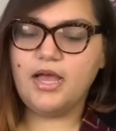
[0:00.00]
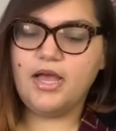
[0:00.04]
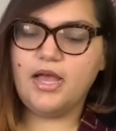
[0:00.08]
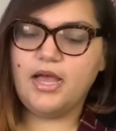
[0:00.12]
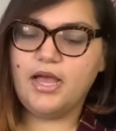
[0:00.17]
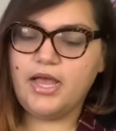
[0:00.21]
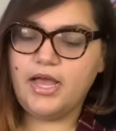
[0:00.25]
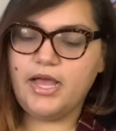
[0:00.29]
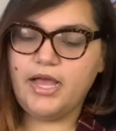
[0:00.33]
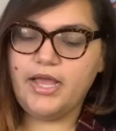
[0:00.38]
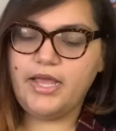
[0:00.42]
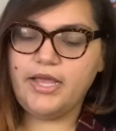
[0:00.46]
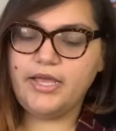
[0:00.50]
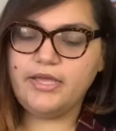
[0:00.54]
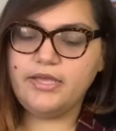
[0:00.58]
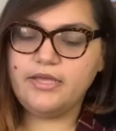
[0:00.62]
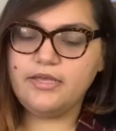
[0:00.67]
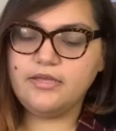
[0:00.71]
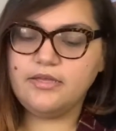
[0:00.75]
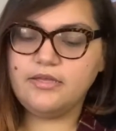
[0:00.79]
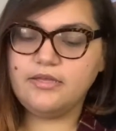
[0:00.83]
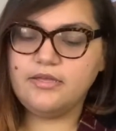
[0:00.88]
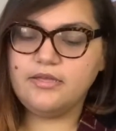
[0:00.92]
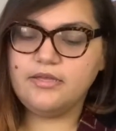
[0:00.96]

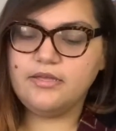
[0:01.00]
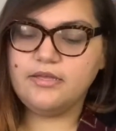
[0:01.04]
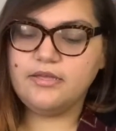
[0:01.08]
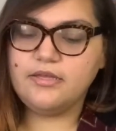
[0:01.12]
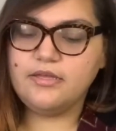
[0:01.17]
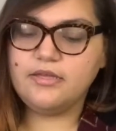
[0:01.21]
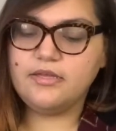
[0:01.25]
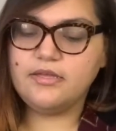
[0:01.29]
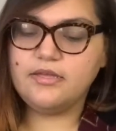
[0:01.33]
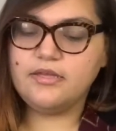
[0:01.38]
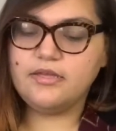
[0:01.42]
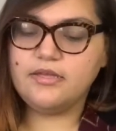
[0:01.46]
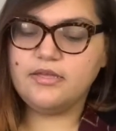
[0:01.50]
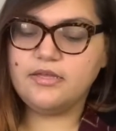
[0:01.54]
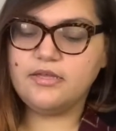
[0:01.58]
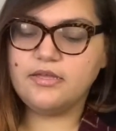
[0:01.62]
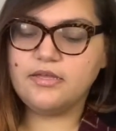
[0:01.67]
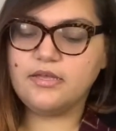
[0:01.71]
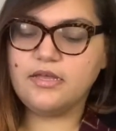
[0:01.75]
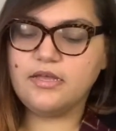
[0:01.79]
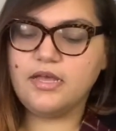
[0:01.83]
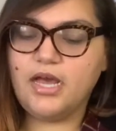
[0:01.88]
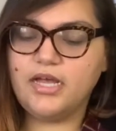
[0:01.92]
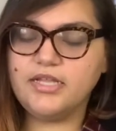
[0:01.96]
I
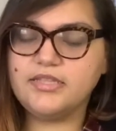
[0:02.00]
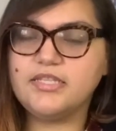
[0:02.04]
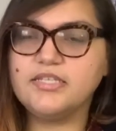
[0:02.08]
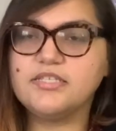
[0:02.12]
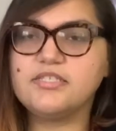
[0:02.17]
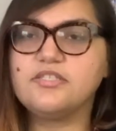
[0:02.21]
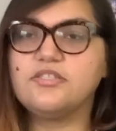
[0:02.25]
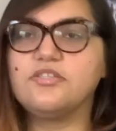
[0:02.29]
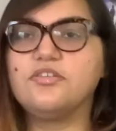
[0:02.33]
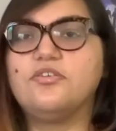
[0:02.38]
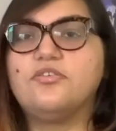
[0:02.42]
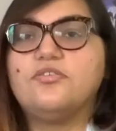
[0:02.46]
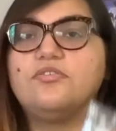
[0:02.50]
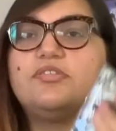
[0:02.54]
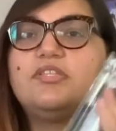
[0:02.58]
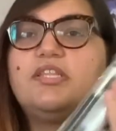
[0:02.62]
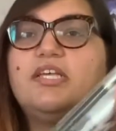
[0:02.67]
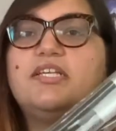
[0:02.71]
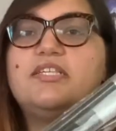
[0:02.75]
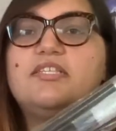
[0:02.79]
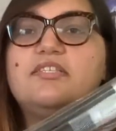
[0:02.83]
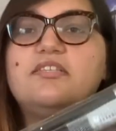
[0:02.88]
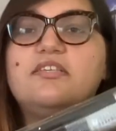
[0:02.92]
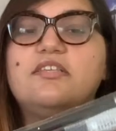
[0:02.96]
got this little,
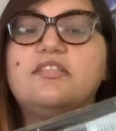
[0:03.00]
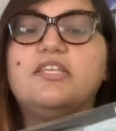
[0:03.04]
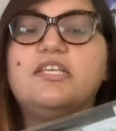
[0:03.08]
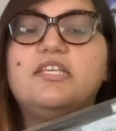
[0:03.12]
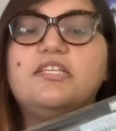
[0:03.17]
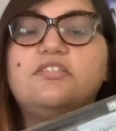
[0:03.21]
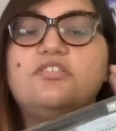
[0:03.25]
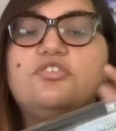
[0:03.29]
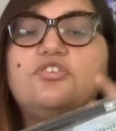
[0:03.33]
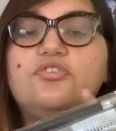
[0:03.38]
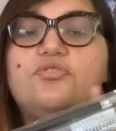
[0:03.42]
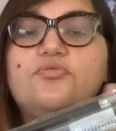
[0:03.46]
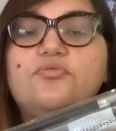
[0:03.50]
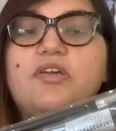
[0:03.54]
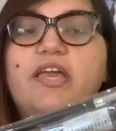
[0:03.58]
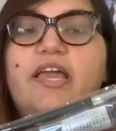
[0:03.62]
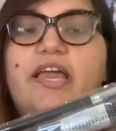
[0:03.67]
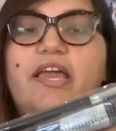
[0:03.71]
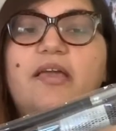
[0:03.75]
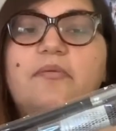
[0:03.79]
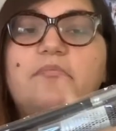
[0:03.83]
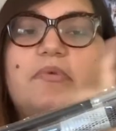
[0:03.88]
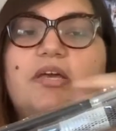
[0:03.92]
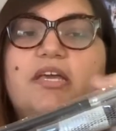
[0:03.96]
these two
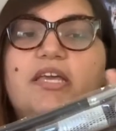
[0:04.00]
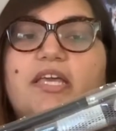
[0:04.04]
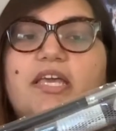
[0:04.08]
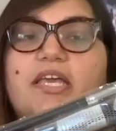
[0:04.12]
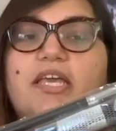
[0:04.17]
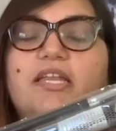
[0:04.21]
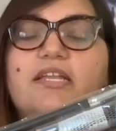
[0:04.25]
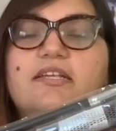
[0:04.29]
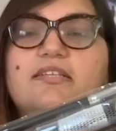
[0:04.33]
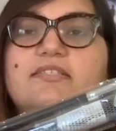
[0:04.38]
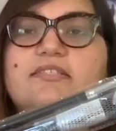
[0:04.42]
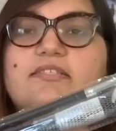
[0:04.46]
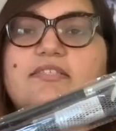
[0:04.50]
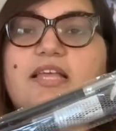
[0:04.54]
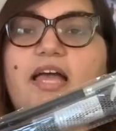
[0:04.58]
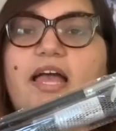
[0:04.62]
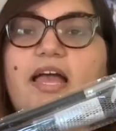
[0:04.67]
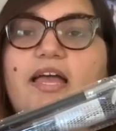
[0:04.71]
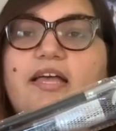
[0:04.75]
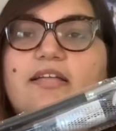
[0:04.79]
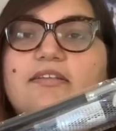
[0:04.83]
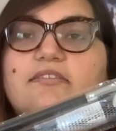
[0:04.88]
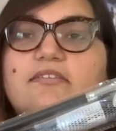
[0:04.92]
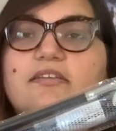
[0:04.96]
came like in a
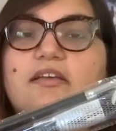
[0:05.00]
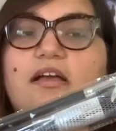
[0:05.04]
set,